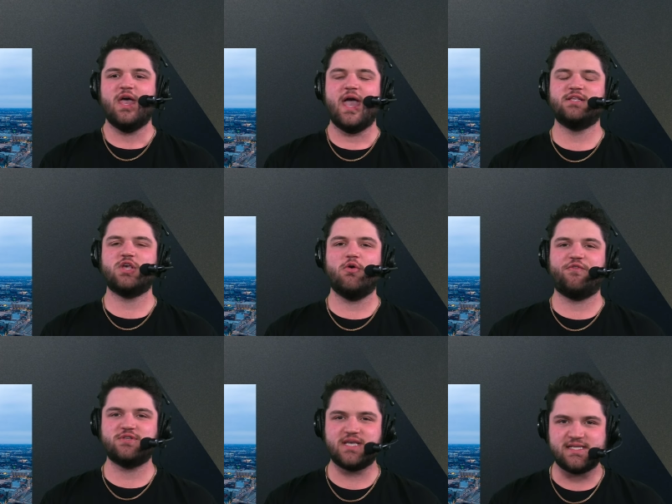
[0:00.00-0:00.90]
And so
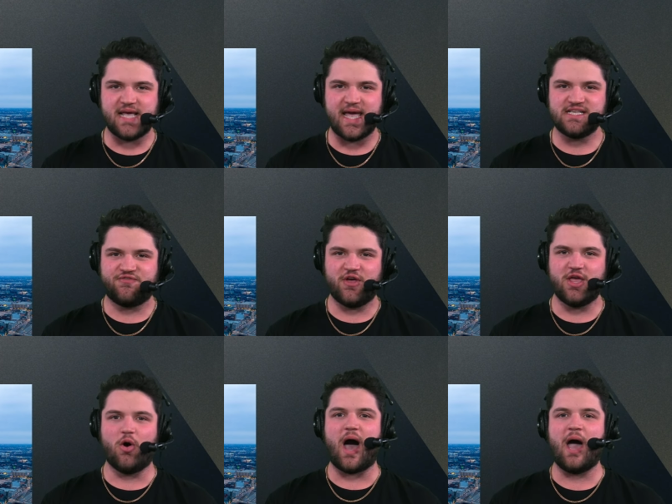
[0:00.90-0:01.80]
for today's
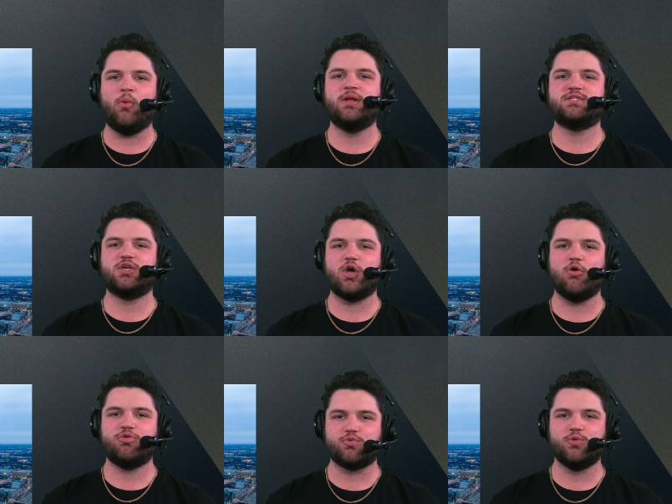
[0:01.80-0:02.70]
video, I wanted to
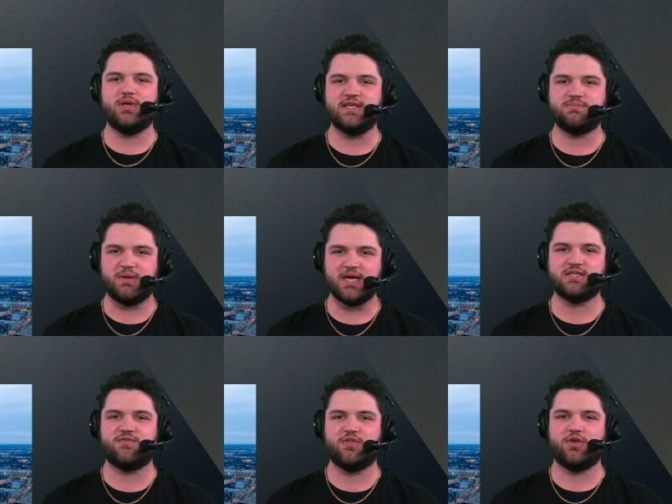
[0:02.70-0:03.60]
go through his
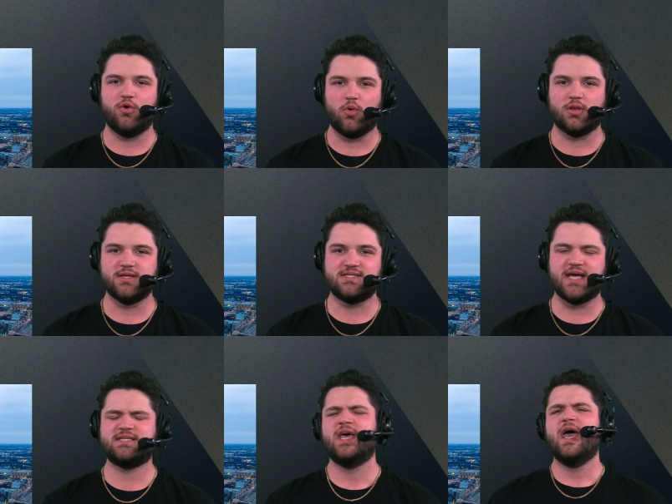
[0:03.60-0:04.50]
picks for the New Orleans
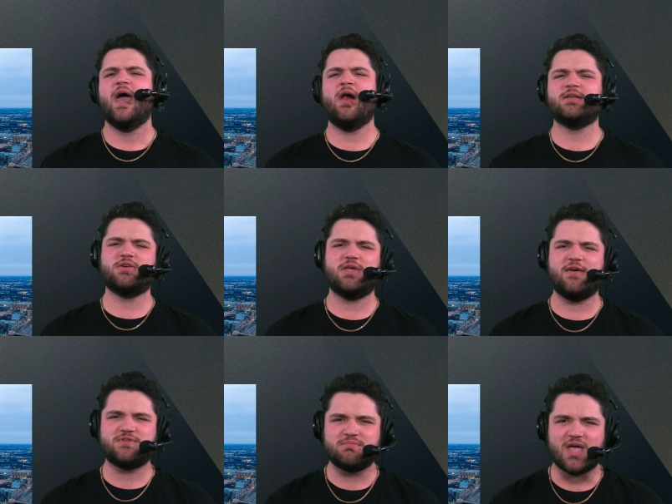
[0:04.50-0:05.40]
Saints and also
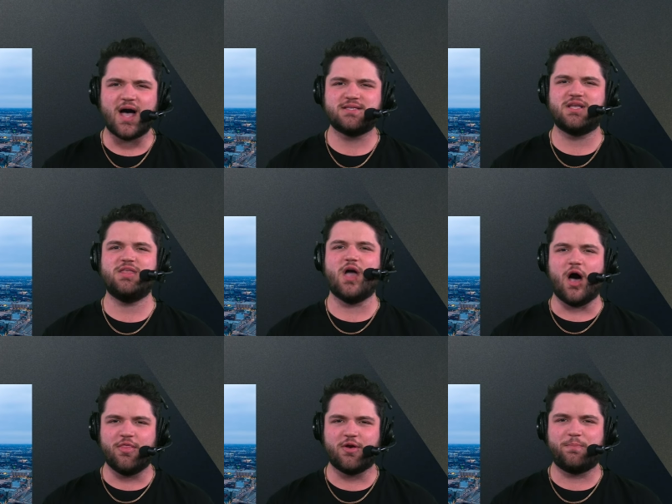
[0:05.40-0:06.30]
give some thoughts on the
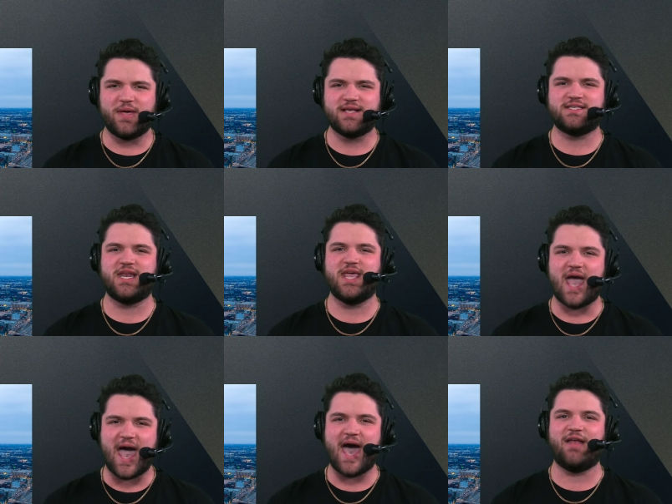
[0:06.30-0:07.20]
other picks that he
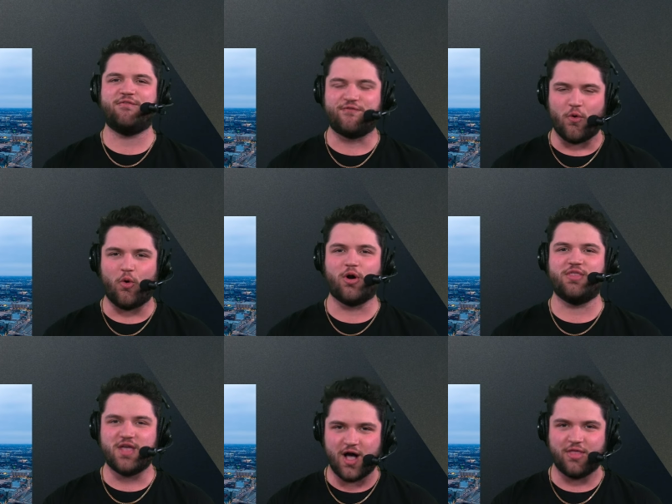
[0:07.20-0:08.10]
had for
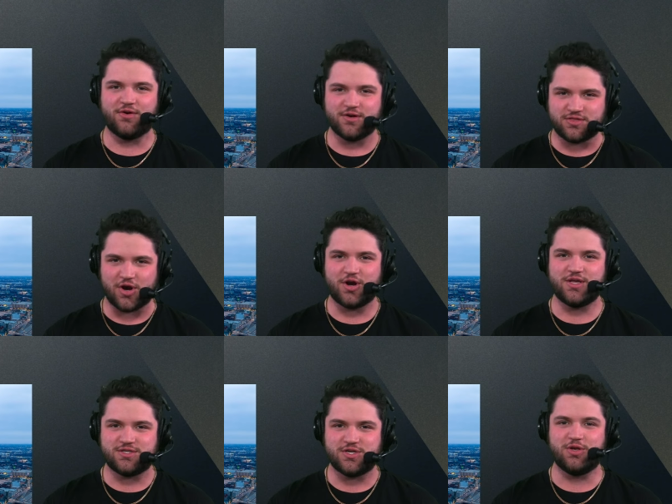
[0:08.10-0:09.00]
the other
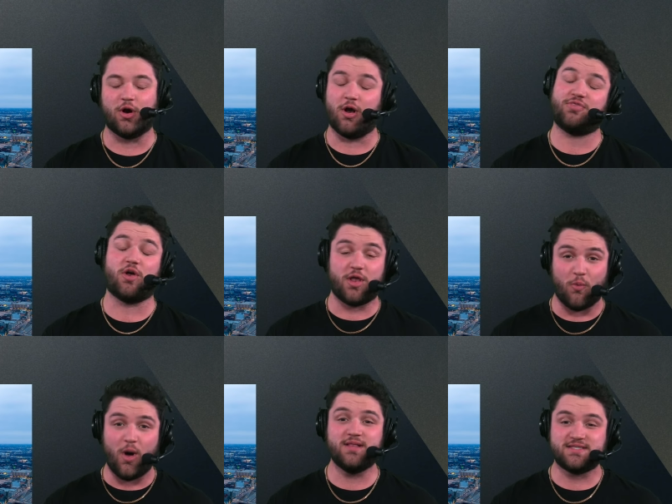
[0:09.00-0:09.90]

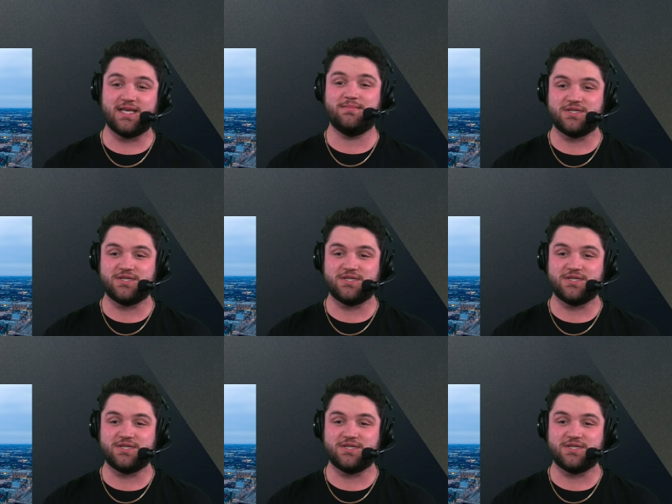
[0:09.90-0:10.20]
31 teams.